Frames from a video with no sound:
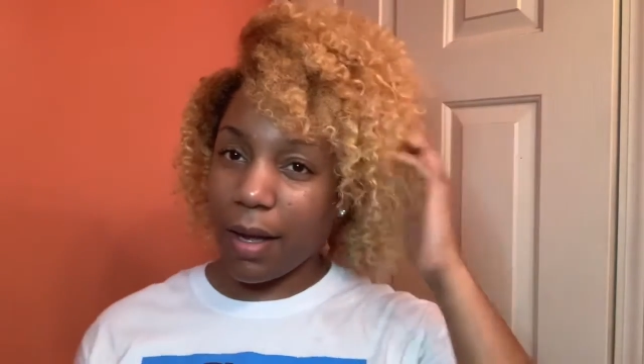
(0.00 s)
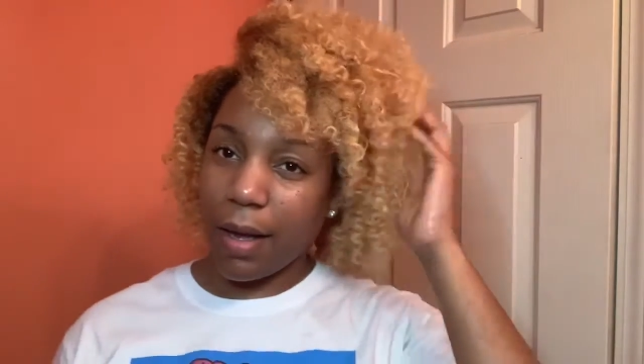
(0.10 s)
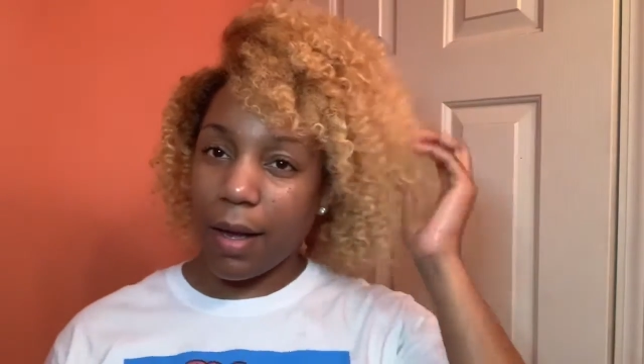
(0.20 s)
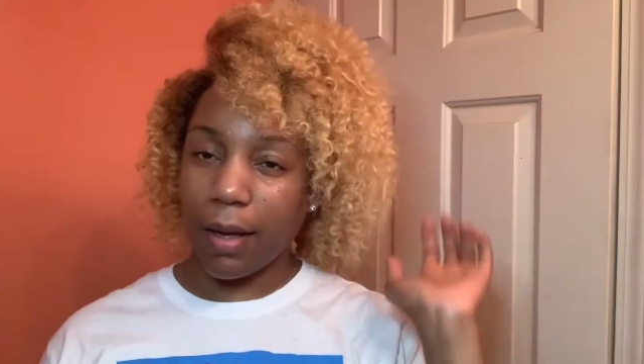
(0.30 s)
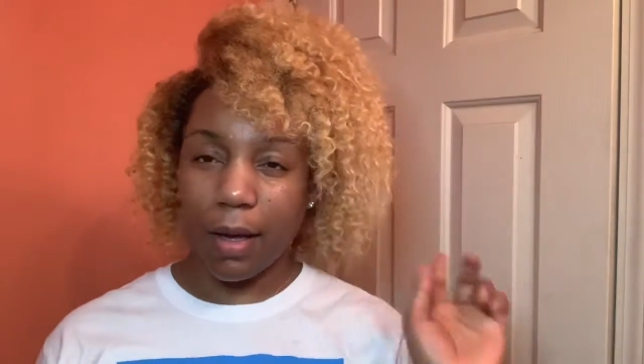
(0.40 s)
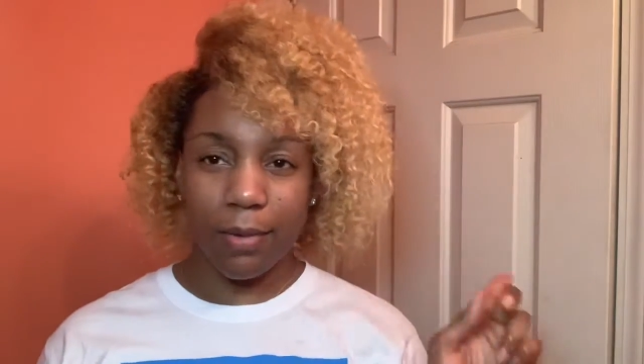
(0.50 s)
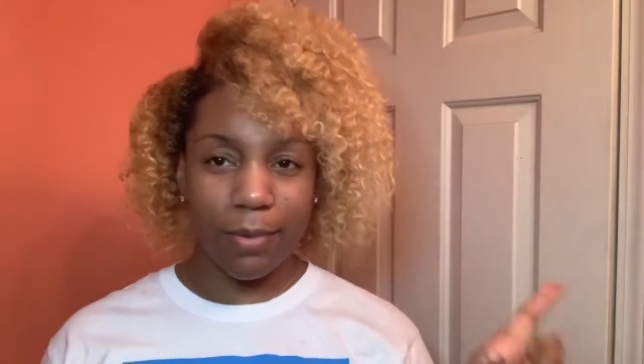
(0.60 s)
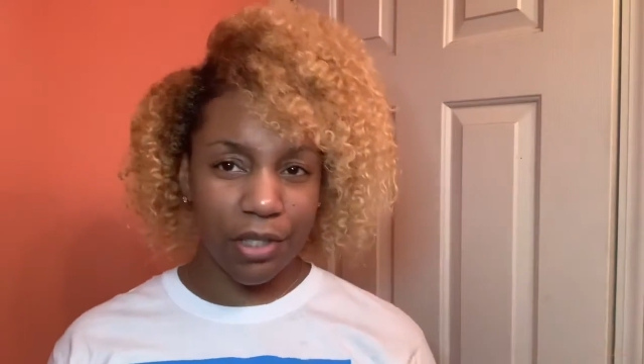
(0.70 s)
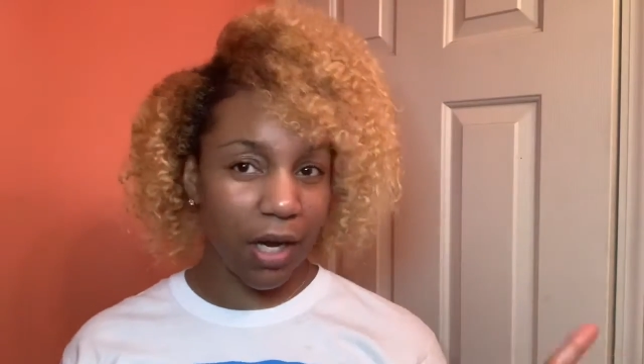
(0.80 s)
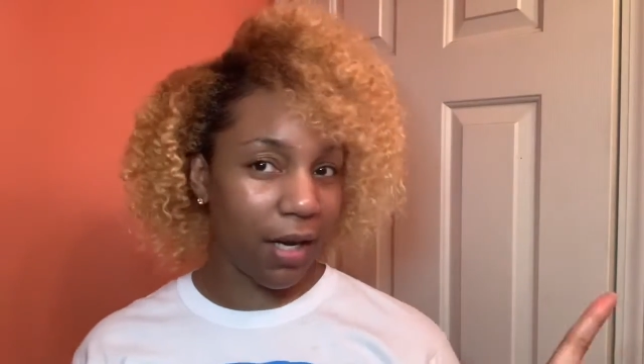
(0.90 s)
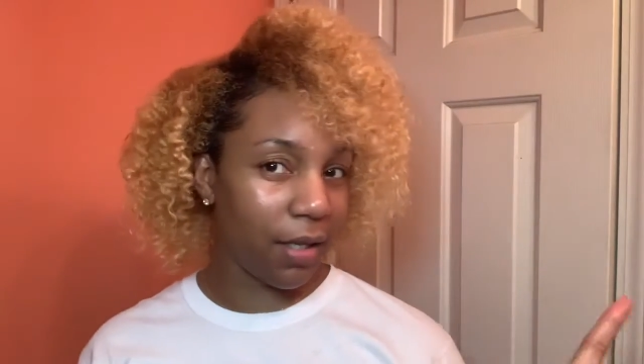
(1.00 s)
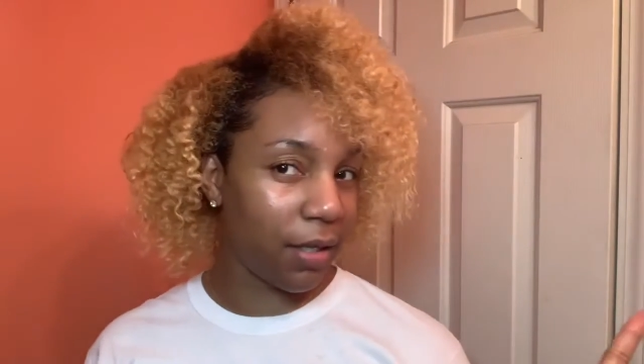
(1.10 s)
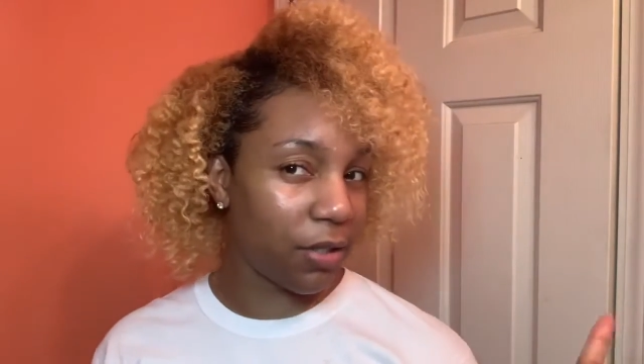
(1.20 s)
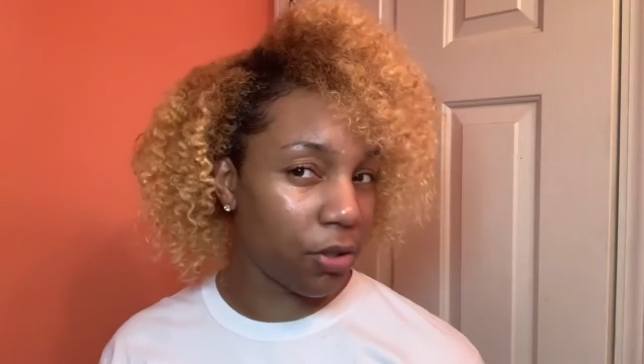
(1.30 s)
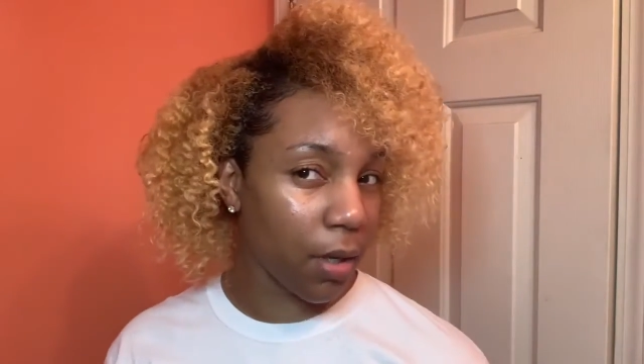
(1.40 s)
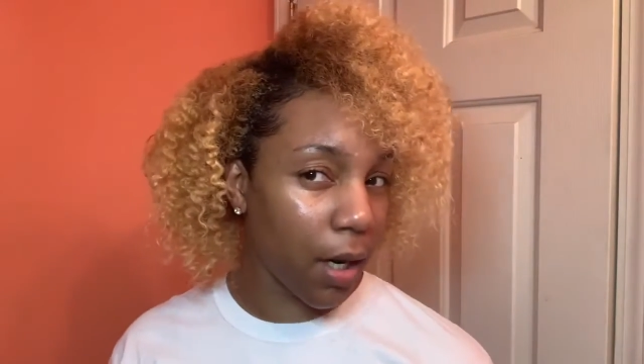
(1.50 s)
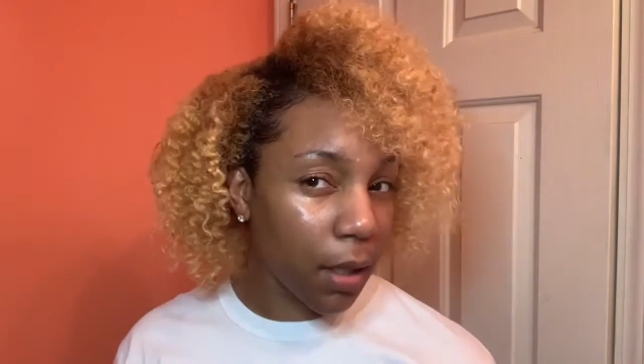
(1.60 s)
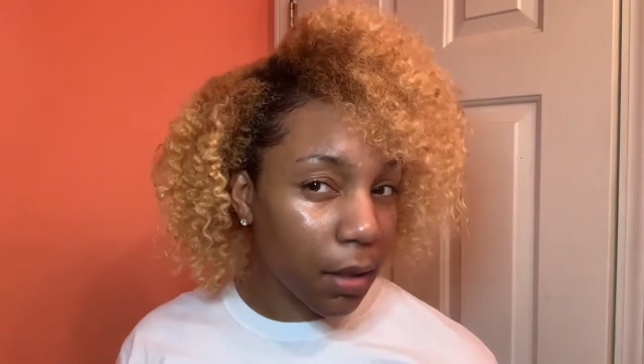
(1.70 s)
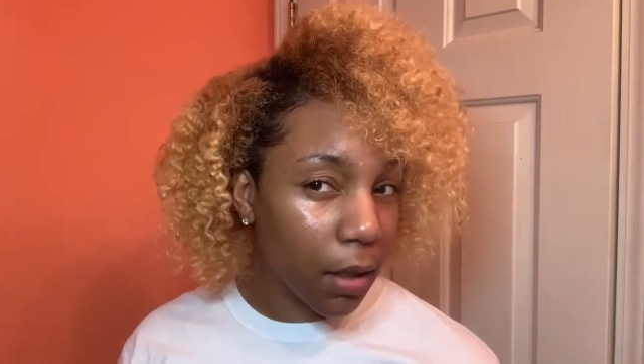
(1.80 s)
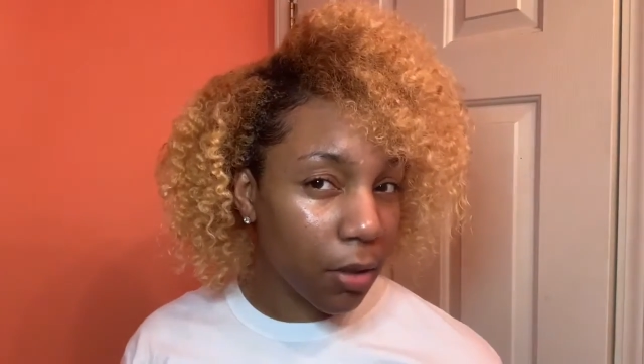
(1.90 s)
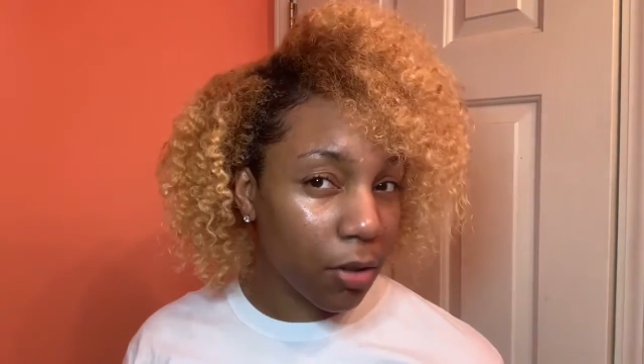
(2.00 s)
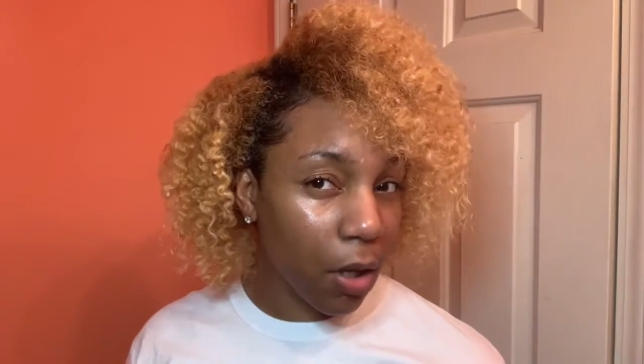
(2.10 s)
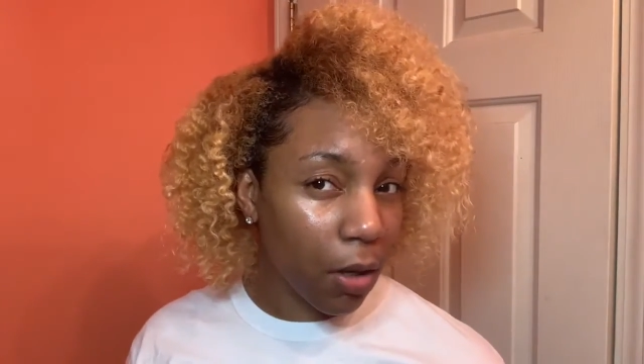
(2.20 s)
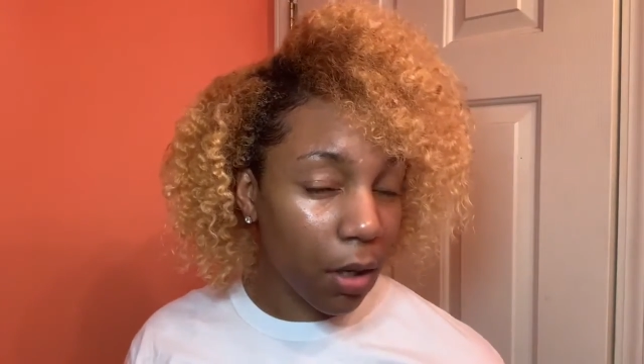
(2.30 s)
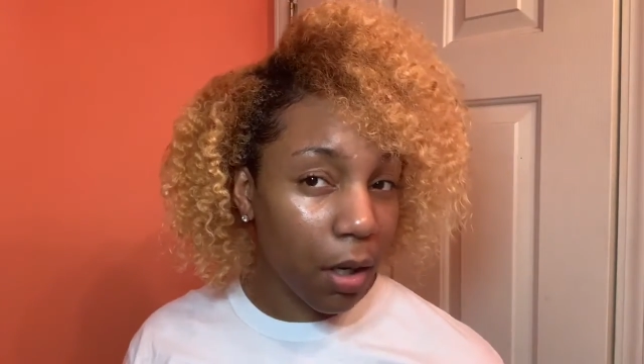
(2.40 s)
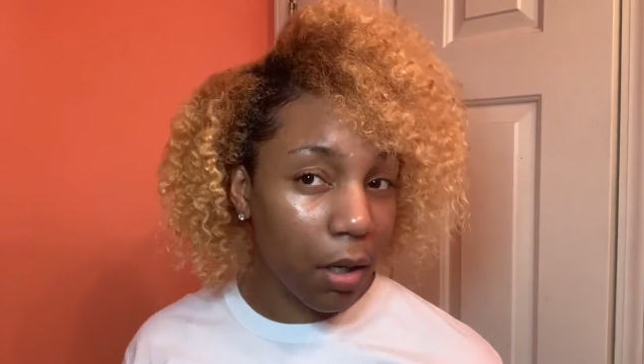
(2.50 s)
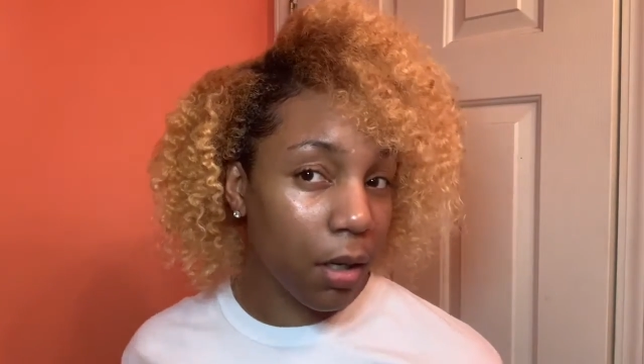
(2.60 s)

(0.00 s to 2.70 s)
I kind of wish I had to let it dry a little longer.